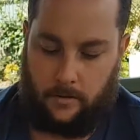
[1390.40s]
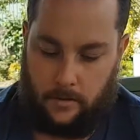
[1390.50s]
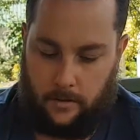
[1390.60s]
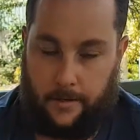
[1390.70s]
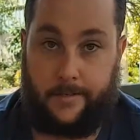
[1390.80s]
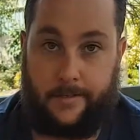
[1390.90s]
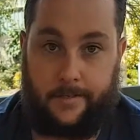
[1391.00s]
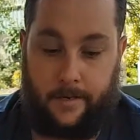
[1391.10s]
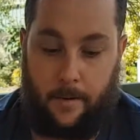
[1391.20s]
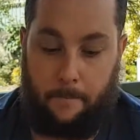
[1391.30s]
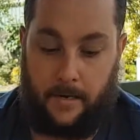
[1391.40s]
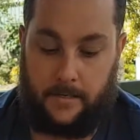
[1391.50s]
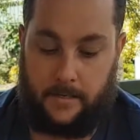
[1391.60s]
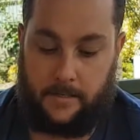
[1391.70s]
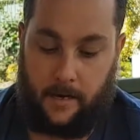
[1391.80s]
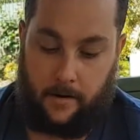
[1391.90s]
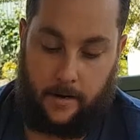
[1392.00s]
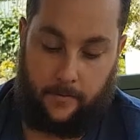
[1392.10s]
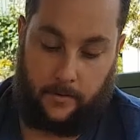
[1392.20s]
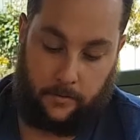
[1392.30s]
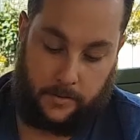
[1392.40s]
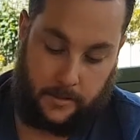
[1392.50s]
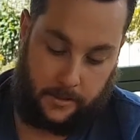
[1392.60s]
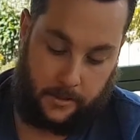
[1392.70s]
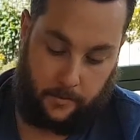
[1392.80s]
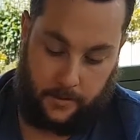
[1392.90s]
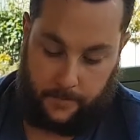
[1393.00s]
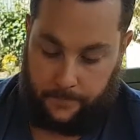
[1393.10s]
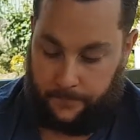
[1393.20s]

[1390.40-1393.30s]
Let's bust this out and have a look-see, shall we?